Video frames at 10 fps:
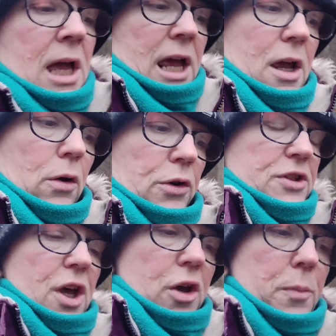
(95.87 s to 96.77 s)
It
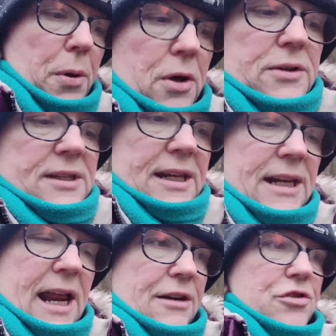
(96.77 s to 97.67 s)
also puts in
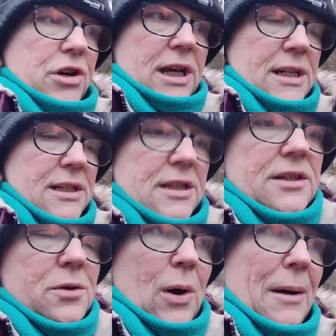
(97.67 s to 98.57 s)
an entry into the
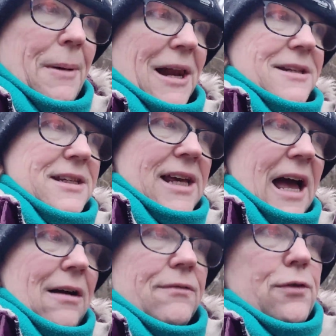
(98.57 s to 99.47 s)
Square balance
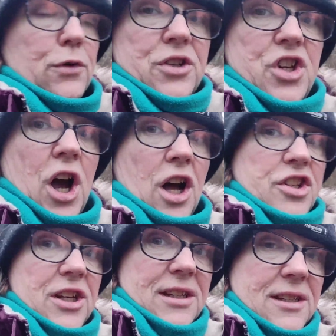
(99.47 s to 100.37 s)
account for the
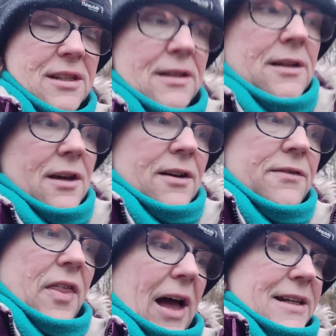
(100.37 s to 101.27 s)
charges
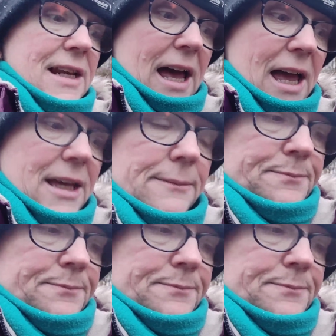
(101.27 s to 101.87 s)
for that day,